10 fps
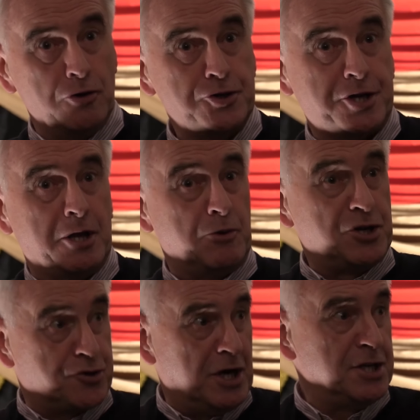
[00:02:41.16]
also that
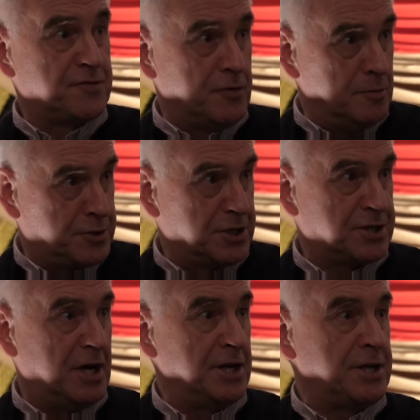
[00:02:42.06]
we transform
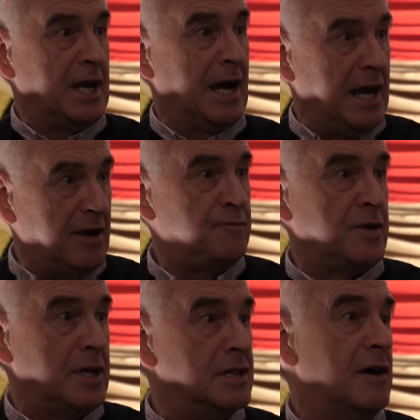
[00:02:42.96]
society at
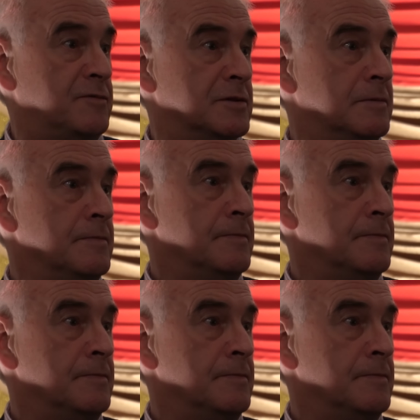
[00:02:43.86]
every level.